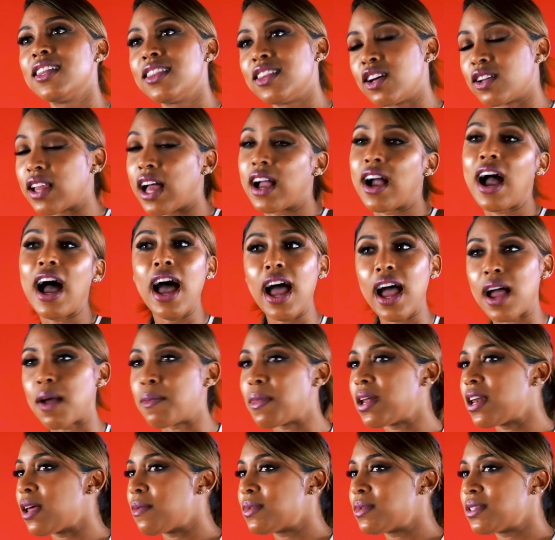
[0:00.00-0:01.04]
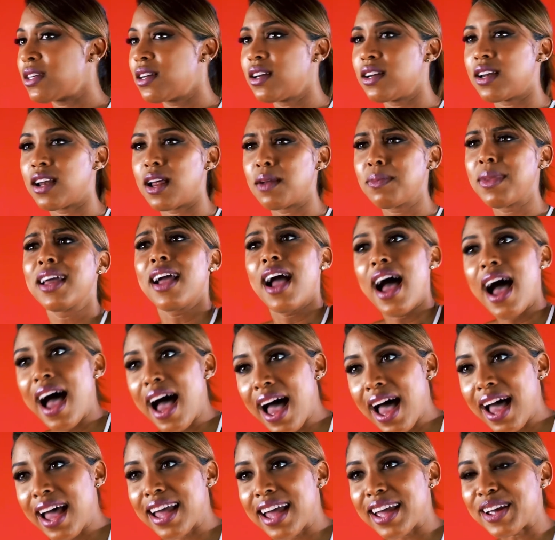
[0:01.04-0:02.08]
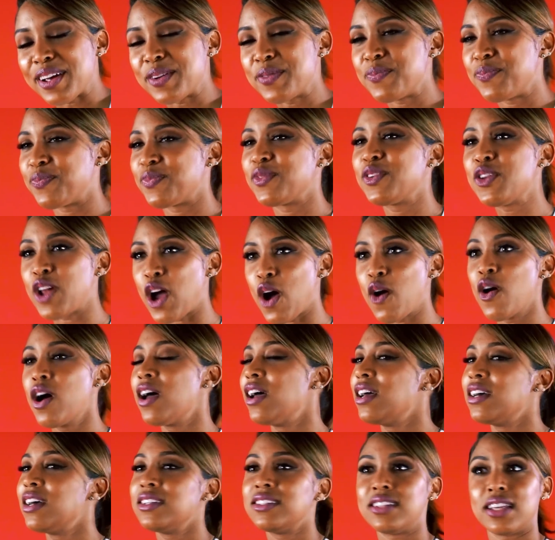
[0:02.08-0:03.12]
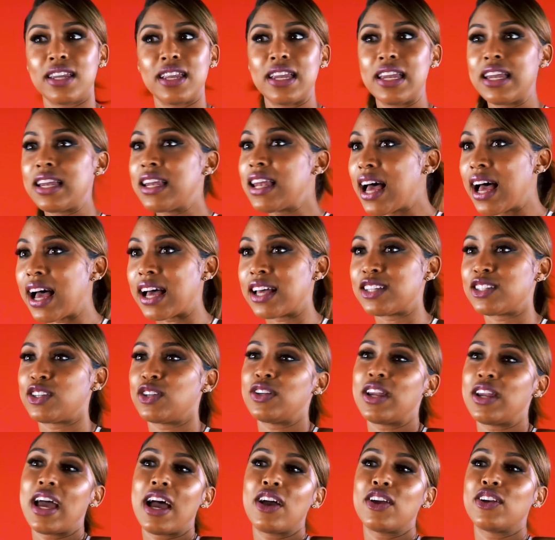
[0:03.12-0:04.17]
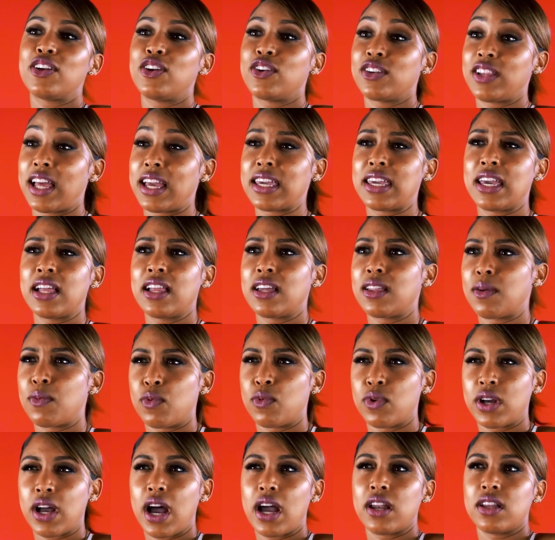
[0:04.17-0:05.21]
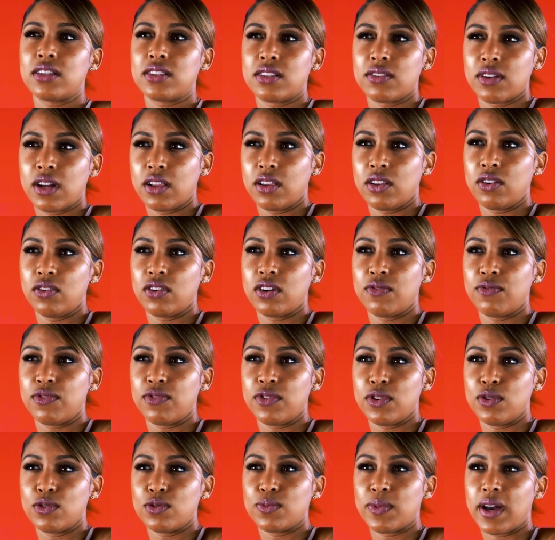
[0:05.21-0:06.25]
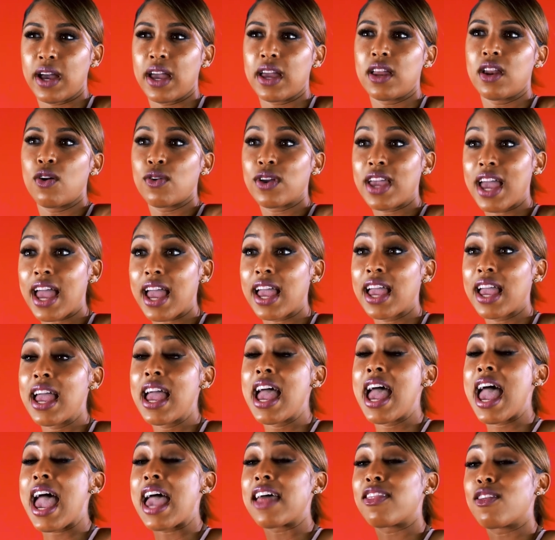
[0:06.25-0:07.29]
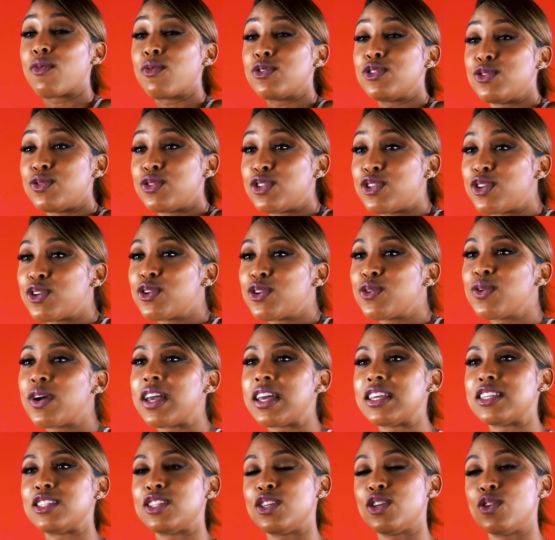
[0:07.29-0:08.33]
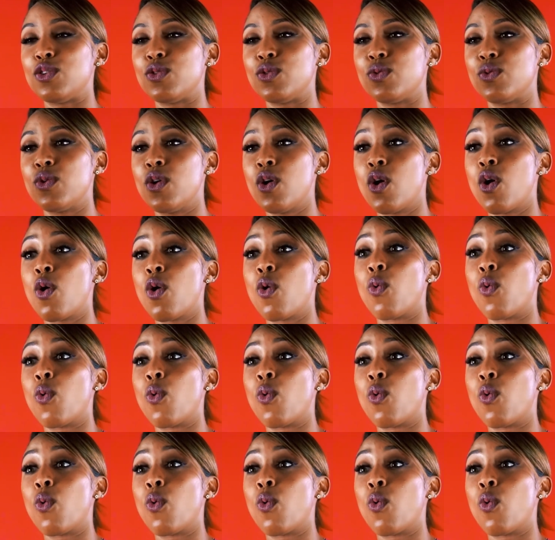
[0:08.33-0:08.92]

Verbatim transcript: they're like, hi, my name's Edith. I'm like, hi, you know, da da da da. So now you're like killing them with kindness. They're a little confused by it, okay? And then what you do is you